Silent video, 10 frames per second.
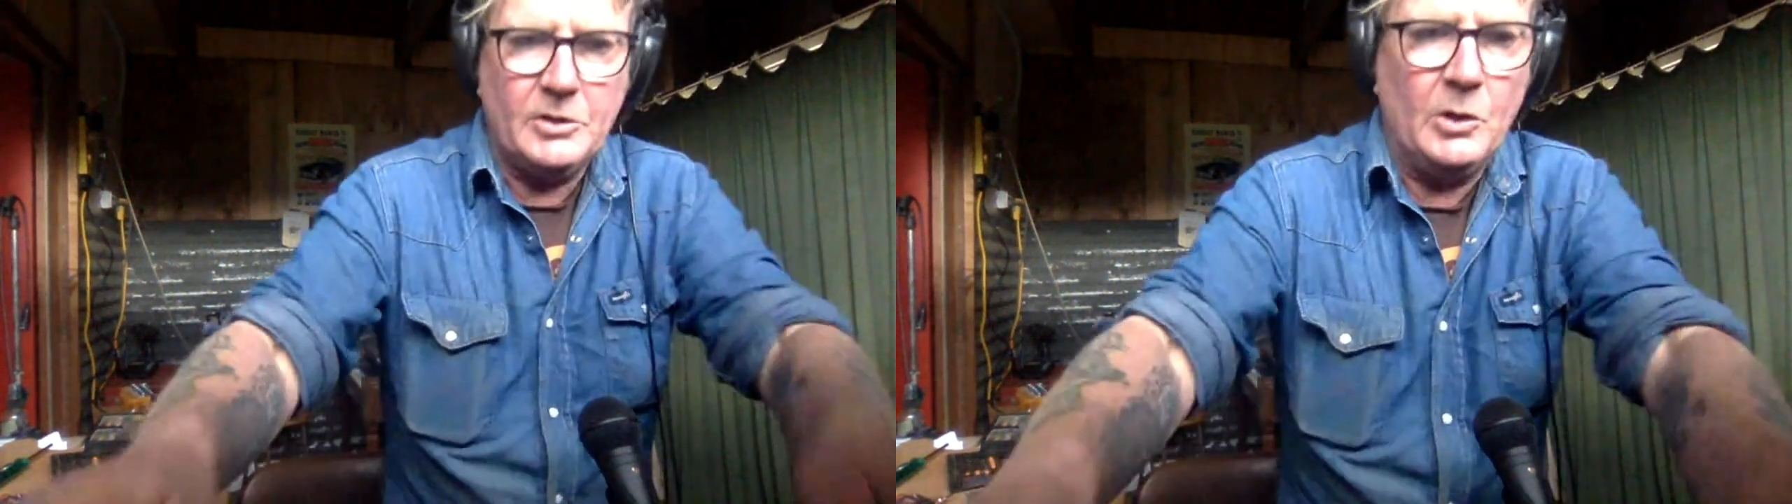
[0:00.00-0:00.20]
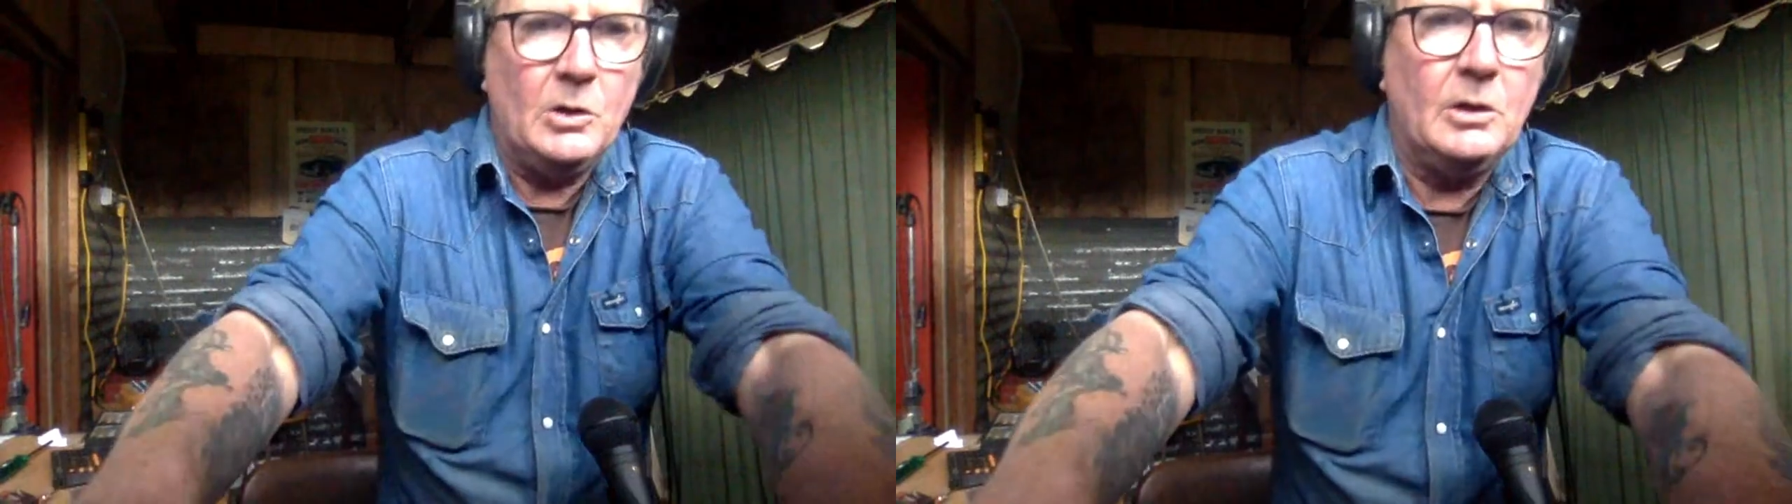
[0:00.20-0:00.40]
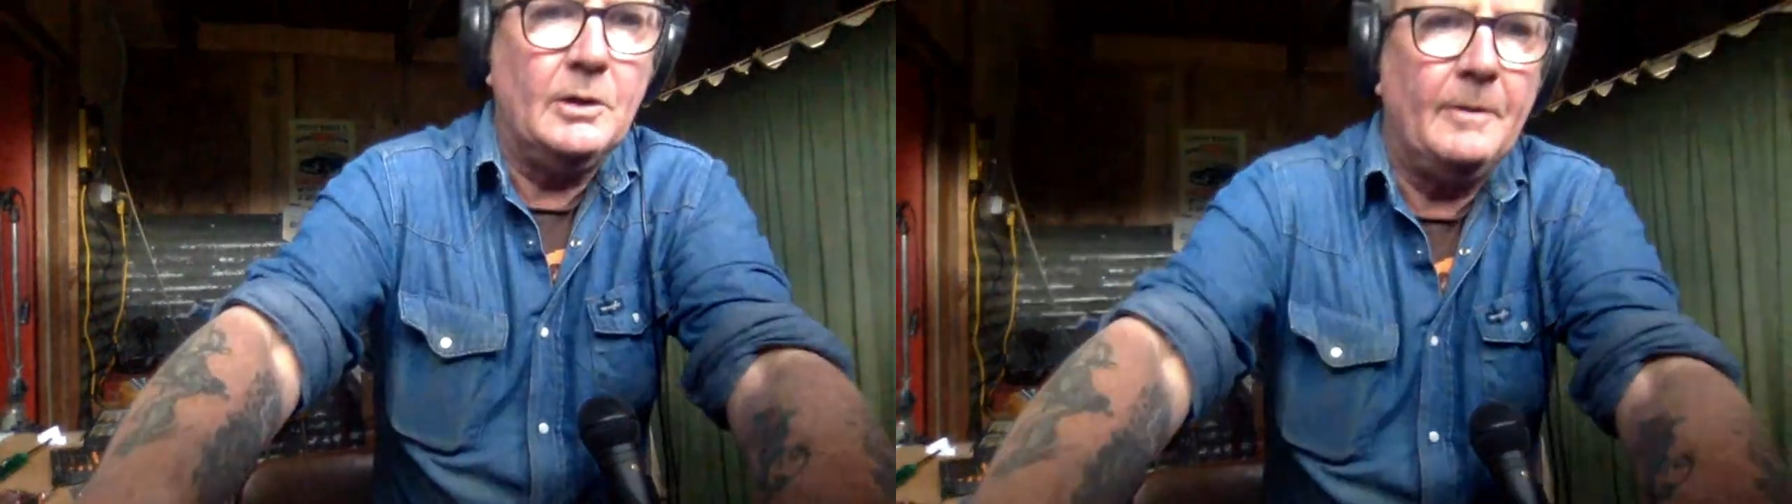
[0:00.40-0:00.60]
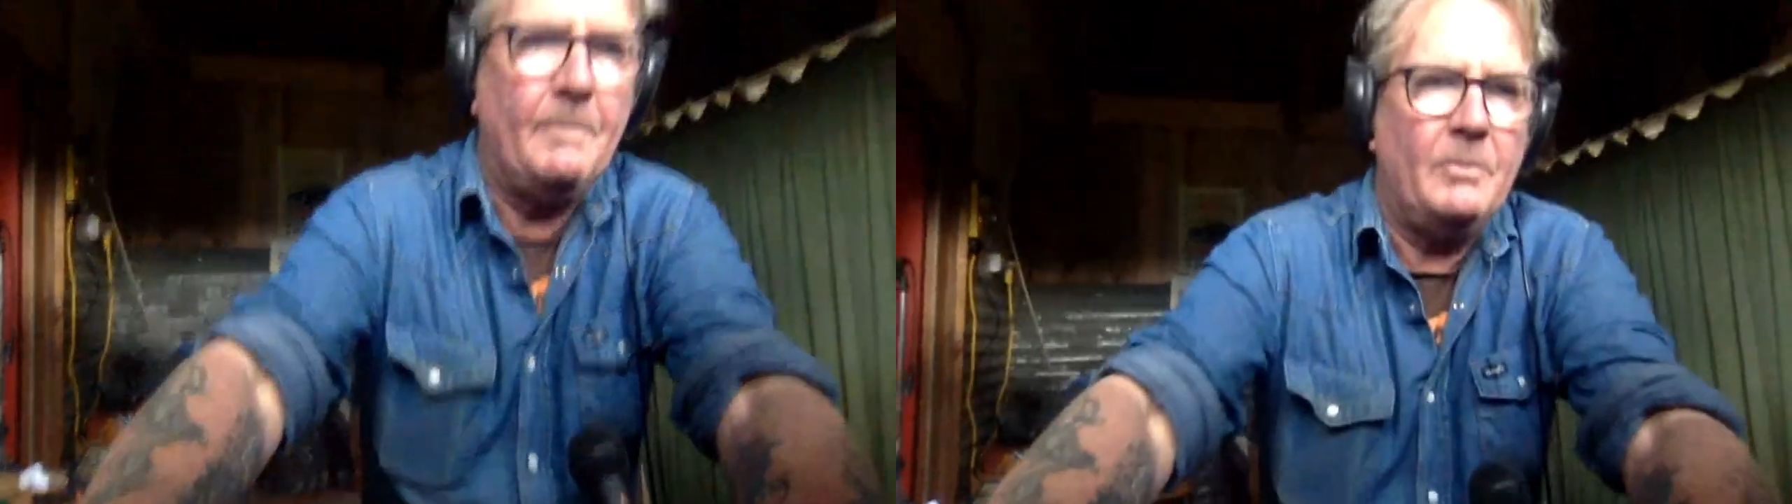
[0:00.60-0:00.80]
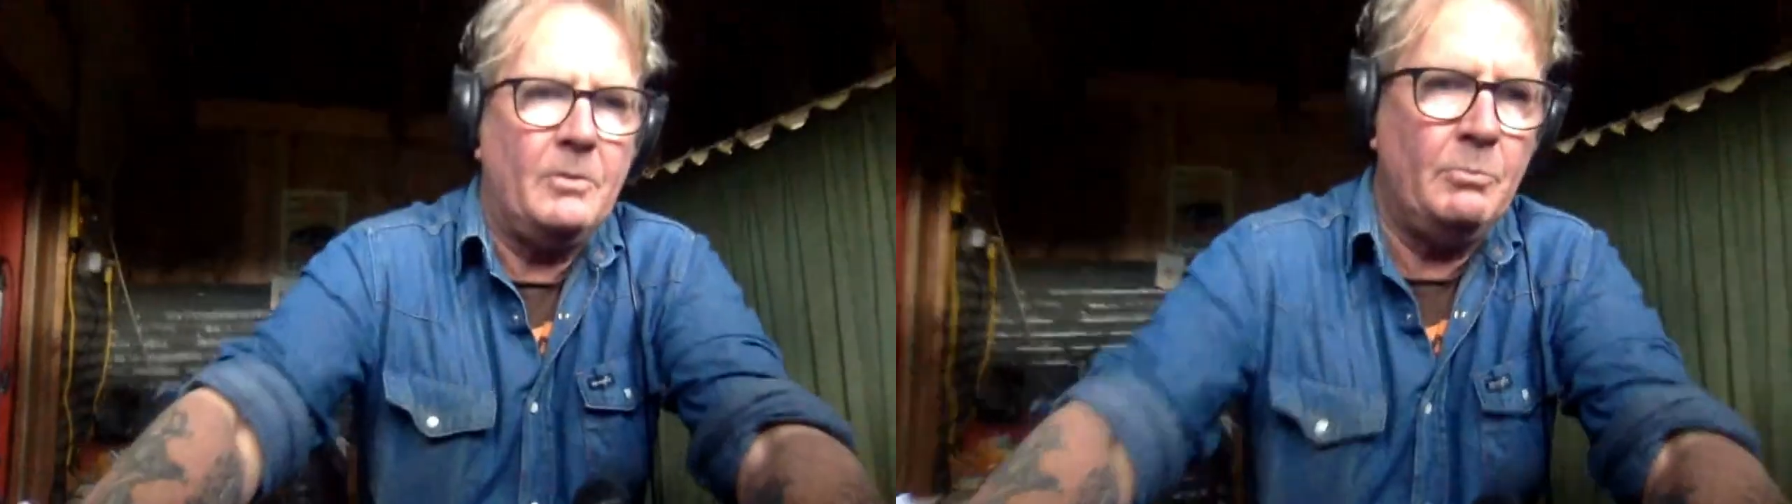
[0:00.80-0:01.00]
took,
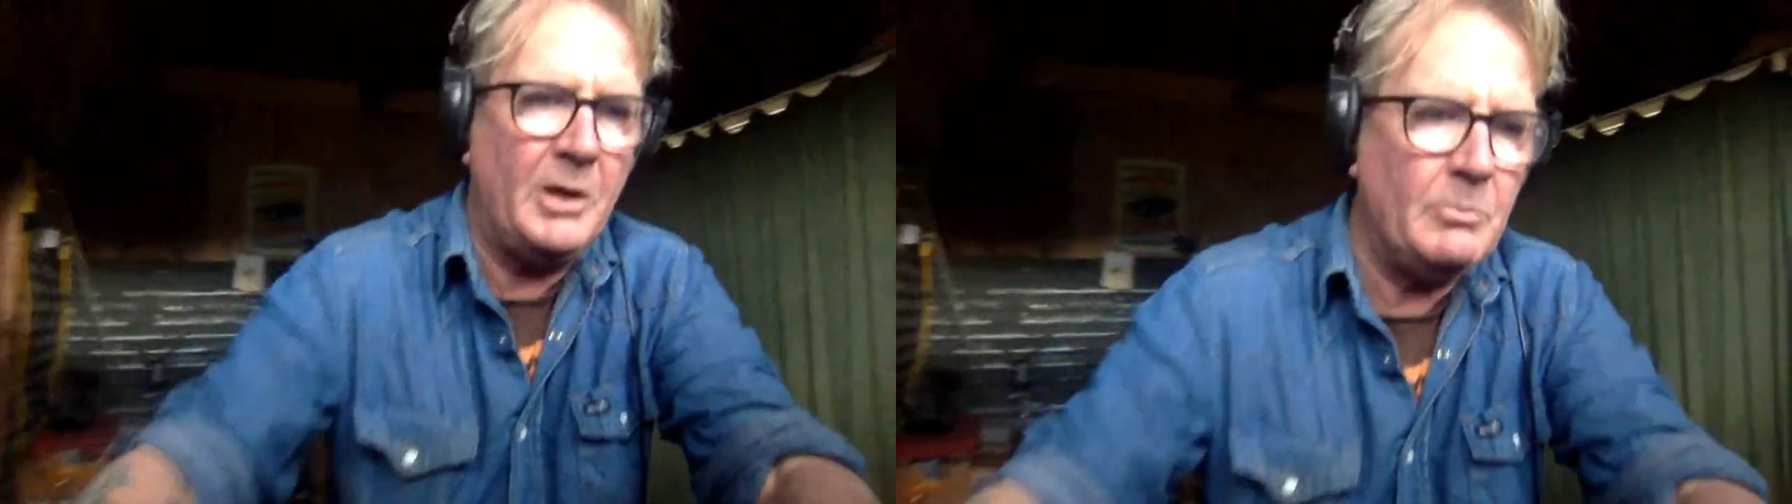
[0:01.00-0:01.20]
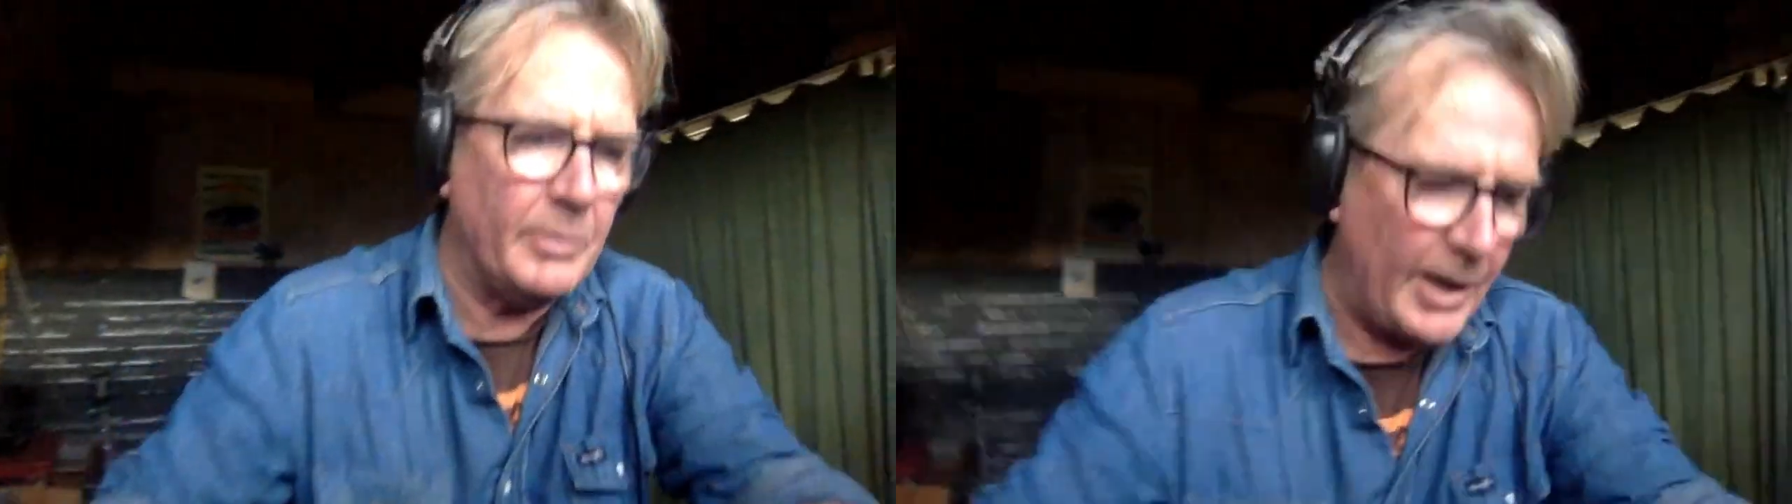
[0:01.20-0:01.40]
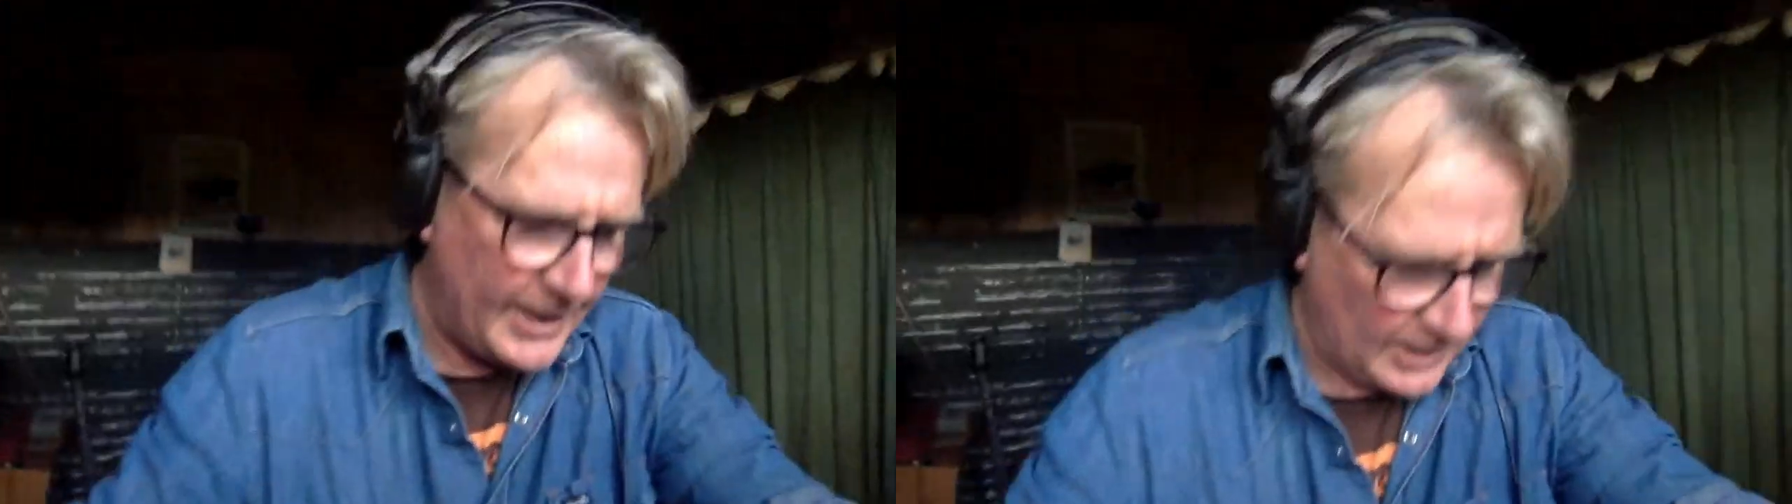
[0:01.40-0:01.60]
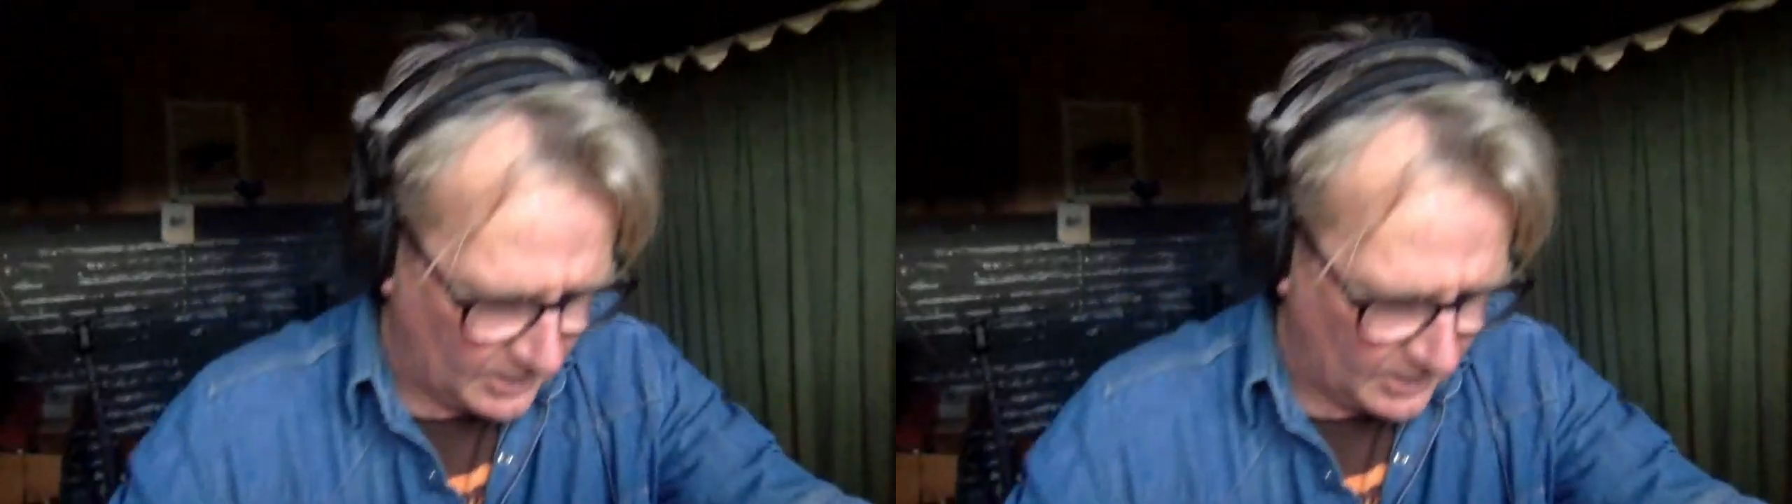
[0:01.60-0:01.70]
big break